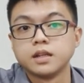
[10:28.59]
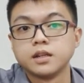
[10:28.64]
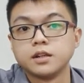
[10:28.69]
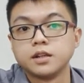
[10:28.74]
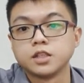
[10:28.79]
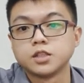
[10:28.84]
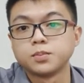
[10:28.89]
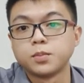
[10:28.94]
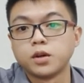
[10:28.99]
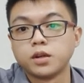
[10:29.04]

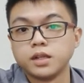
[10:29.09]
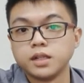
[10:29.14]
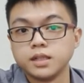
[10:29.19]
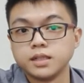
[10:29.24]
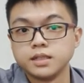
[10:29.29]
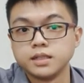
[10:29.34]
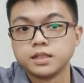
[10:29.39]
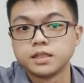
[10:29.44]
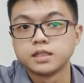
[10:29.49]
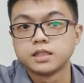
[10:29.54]

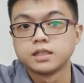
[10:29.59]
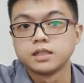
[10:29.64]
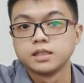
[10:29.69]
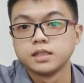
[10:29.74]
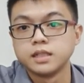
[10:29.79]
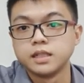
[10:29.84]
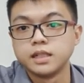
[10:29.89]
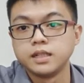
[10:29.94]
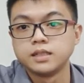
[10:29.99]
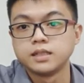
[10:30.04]
respondents
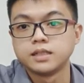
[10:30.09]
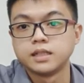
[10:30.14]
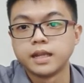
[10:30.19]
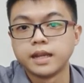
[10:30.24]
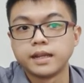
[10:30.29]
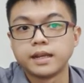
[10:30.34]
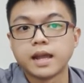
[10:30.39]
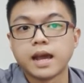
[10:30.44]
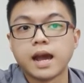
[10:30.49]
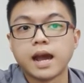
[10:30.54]
thinks
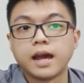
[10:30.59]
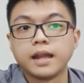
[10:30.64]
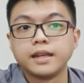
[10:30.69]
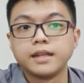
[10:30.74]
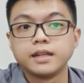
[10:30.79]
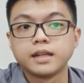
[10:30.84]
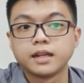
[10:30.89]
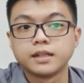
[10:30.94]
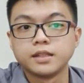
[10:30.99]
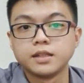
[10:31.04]
that
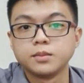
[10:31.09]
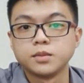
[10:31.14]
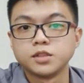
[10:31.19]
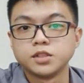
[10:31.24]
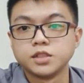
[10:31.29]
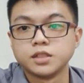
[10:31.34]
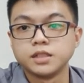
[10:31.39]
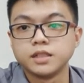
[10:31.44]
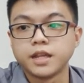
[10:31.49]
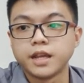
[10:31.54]
onion cutting
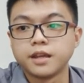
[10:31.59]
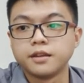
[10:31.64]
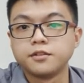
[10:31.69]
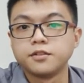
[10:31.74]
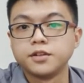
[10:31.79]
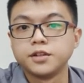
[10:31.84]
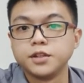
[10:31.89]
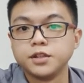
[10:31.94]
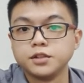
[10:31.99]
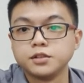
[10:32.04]
machine can
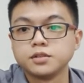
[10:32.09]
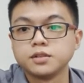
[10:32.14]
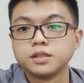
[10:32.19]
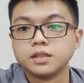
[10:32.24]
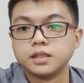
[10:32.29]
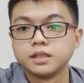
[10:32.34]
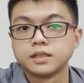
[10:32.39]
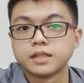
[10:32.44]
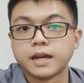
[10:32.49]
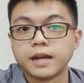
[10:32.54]
reduce
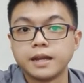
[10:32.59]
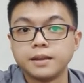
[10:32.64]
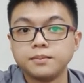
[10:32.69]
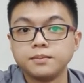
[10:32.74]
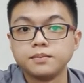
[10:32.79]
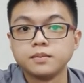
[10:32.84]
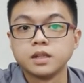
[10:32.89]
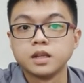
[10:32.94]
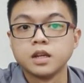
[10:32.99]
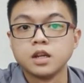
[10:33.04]
the
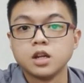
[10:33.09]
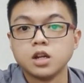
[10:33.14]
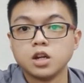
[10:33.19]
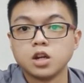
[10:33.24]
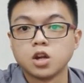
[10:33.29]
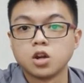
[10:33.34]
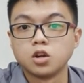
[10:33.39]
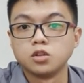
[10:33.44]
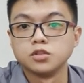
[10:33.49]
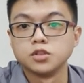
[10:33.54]
time
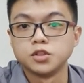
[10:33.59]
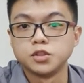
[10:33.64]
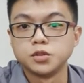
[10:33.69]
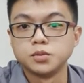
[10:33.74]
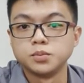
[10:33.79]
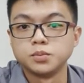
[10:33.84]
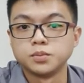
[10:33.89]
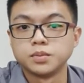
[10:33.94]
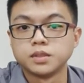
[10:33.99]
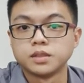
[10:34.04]

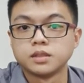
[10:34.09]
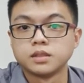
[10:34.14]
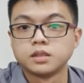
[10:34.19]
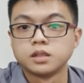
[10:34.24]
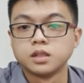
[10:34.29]
consumed.